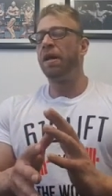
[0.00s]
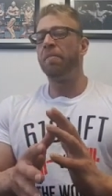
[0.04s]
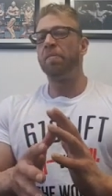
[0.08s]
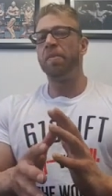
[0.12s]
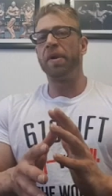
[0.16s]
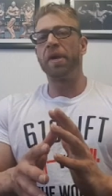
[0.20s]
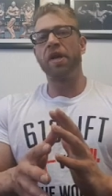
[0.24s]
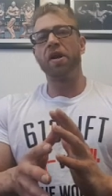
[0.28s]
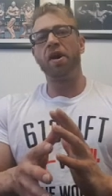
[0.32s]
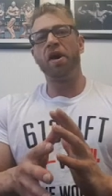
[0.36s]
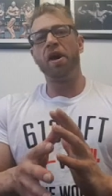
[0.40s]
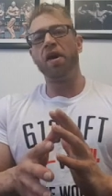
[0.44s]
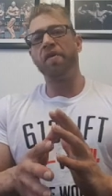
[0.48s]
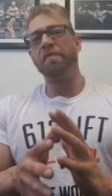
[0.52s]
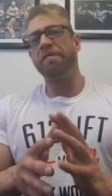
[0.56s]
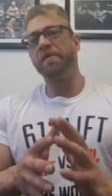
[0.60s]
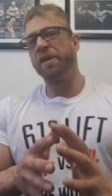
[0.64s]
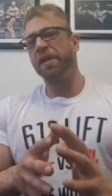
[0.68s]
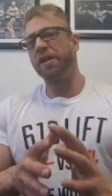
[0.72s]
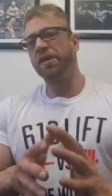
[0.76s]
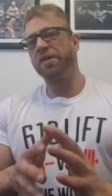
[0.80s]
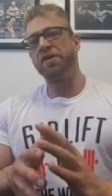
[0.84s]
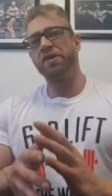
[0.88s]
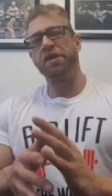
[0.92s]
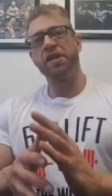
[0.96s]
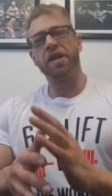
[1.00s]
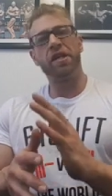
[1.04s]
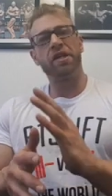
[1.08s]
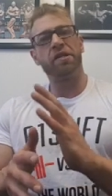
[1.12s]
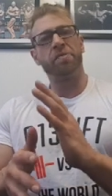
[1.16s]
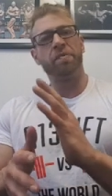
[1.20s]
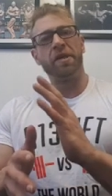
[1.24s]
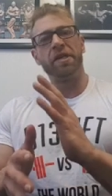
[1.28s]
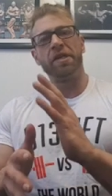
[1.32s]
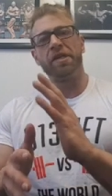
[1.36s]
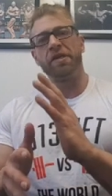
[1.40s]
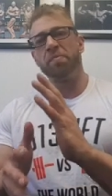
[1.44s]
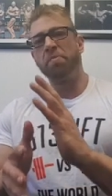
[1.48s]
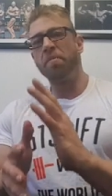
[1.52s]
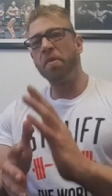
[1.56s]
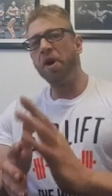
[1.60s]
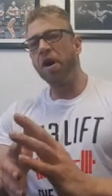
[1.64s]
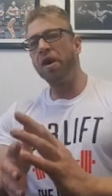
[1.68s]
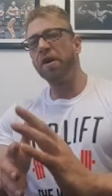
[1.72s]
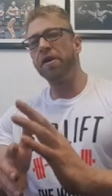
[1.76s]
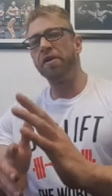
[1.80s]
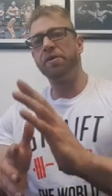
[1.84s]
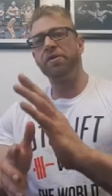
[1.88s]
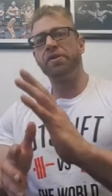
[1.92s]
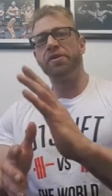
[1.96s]
my confidence changed, my
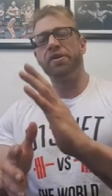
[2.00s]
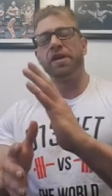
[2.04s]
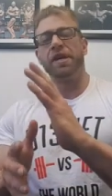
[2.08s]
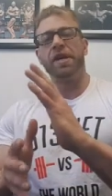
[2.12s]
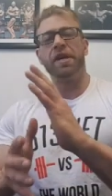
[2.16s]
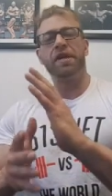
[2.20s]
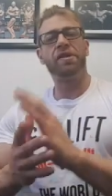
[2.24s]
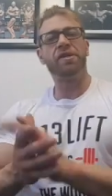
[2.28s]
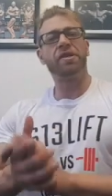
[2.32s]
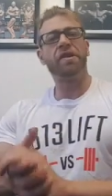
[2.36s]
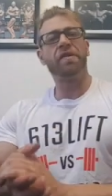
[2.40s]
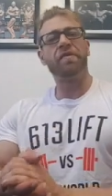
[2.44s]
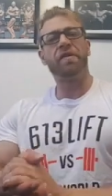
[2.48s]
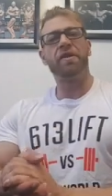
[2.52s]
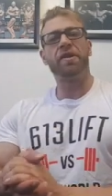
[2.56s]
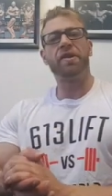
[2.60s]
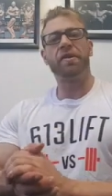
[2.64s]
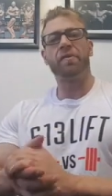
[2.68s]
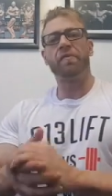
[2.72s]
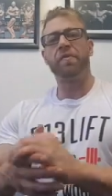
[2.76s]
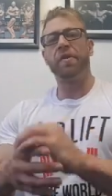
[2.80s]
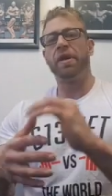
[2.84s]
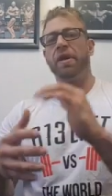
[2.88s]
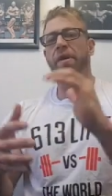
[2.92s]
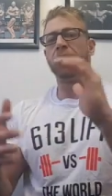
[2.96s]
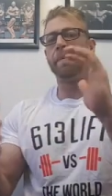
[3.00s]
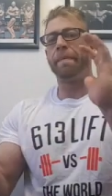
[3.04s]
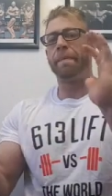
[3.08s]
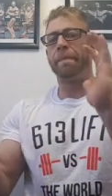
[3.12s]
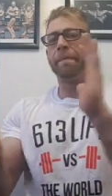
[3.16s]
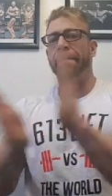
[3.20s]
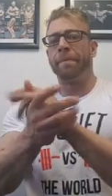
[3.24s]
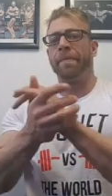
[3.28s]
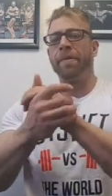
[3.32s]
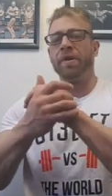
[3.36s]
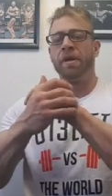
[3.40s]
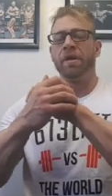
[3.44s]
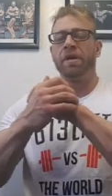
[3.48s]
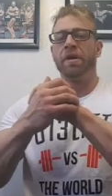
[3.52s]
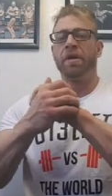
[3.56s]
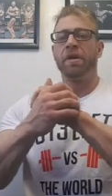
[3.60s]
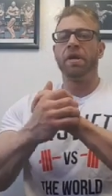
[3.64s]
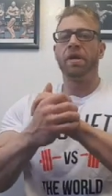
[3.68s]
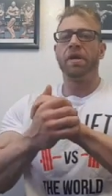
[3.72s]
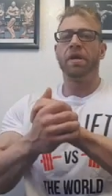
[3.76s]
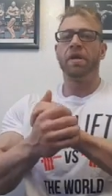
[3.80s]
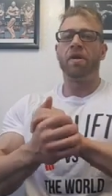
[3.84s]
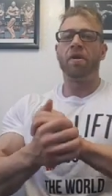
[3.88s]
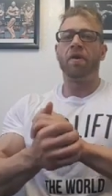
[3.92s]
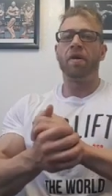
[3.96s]
smile changed, everything went,
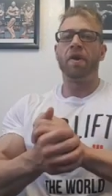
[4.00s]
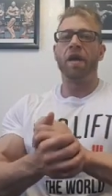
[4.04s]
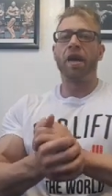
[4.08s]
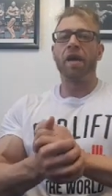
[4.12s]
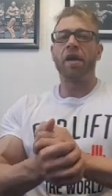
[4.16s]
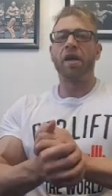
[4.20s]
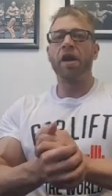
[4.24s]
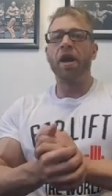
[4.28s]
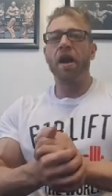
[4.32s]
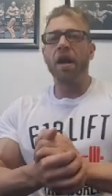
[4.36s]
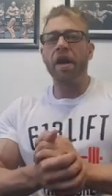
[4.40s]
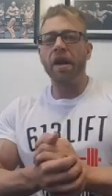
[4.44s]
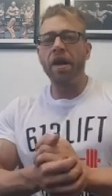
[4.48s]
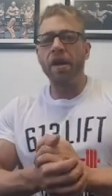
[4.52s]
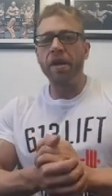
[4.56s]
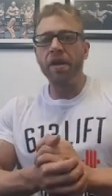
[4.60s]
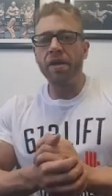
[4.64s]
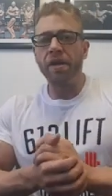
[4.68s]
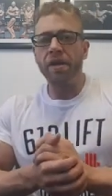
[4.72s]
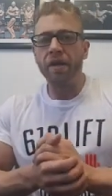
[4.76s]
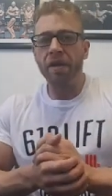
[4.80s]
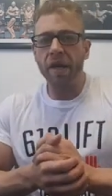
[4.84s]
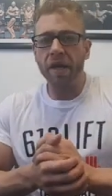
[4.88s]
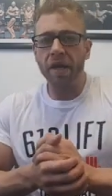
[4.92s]
you know, I got it.